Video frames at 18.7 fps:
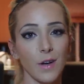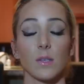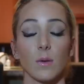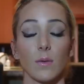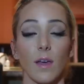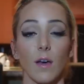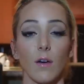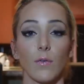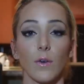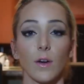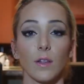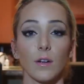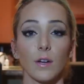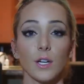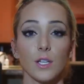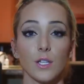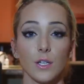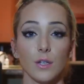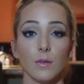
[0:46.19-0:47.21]
So without further
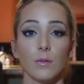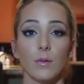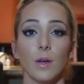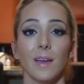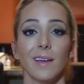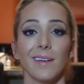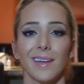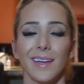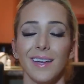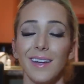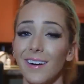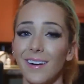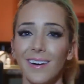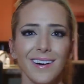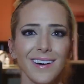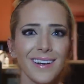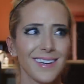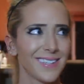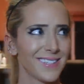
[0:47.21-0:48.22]
ado, here
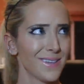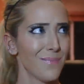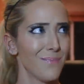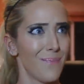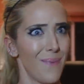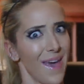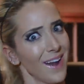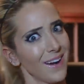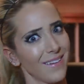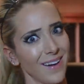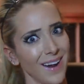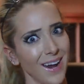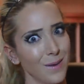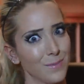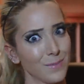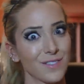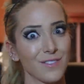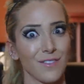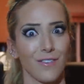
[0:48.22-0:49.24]
is some better
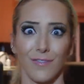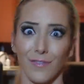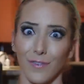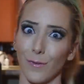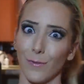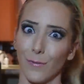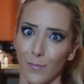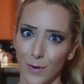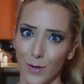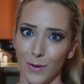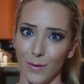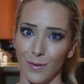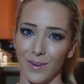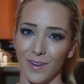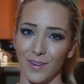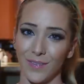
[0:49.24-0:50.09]
names for food.